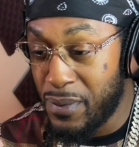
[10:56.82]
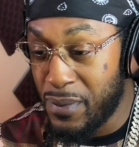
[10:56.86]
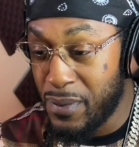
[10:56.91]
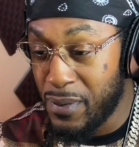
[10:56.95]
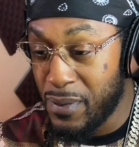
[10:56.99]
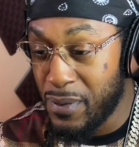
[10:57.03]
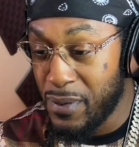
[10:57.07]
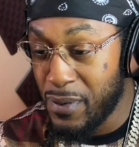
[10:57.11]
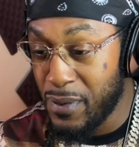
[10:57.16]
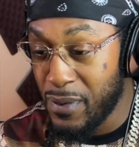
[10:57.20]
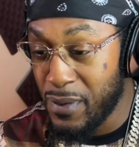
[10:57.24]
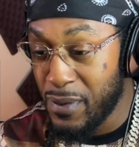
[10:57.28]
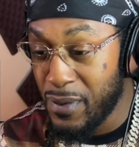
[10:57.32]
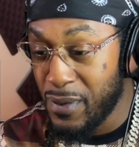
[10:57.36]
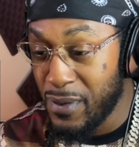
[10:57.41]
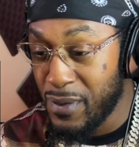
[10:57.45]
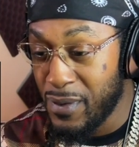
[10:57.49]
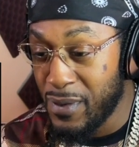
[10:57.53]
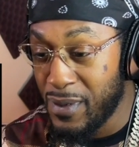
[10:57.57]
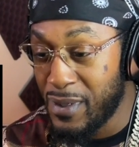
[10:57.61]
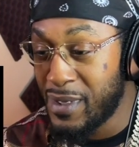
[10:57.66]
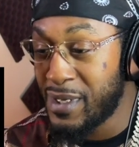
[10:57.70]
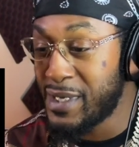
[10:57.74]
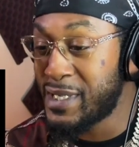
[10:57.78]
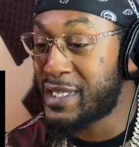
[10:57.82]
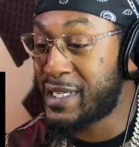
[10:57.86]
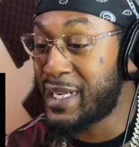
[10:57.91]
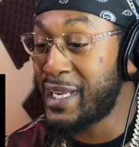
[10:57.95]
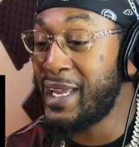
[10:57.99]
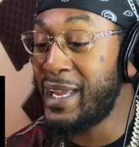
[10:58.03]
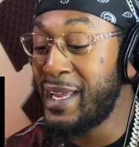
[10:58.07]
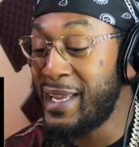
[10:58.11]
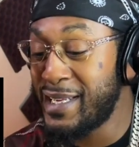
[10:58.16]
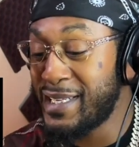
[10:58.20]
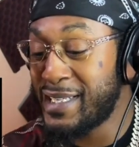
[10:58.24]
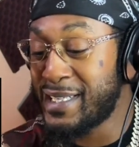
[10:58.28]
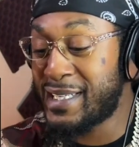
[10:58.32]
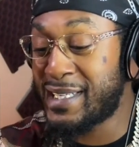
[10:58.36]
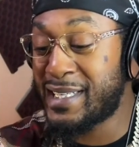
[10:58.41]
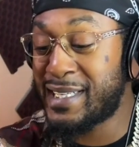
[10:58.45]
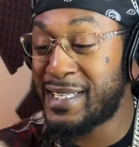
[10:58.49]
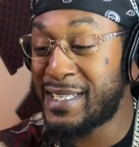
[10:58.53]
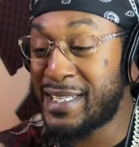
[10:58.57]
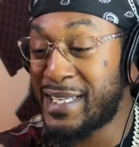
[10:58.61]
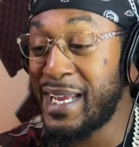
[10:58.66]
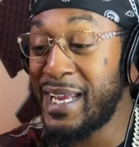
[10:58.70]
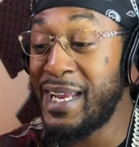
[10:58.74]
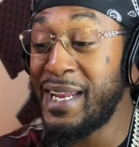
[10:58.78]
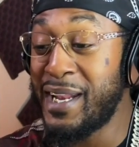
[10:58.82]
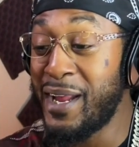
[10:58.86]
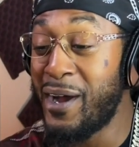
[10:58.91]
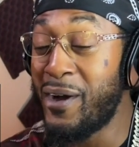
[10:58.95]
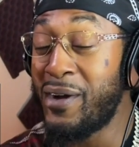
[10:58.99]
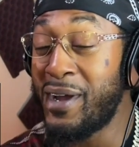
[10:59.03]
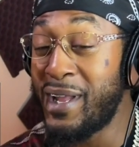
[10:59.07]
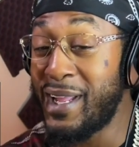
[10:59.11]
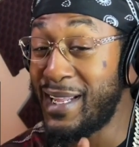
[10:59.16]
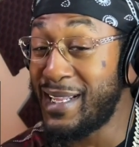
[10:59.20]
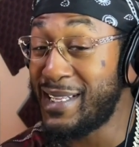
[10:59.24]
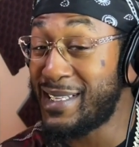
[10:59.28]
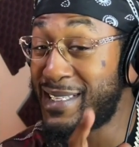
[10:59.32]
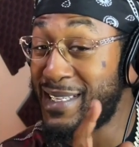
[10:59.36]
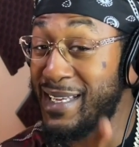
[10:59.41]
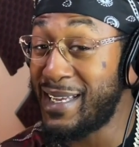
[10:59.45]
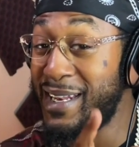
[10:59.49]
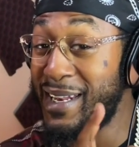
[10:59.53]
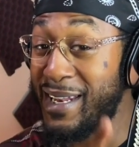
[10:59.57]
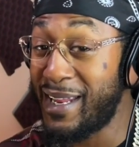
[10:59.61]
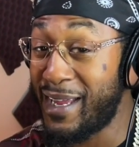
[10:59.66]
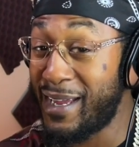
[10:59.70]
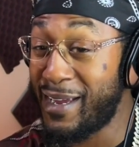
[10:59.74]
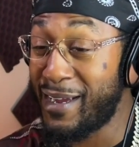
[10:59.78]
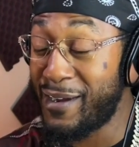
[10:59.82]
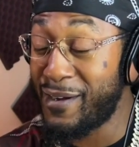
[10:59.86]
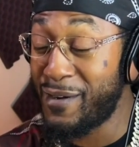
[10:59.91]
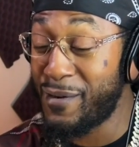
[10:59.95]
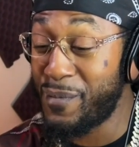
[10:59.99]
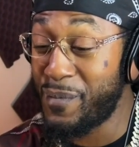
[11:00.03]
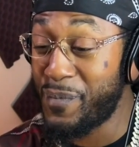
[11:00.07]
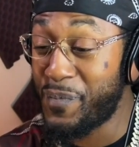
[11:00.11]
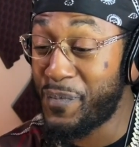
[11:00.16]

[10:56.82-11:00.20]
All right. She know he's in there.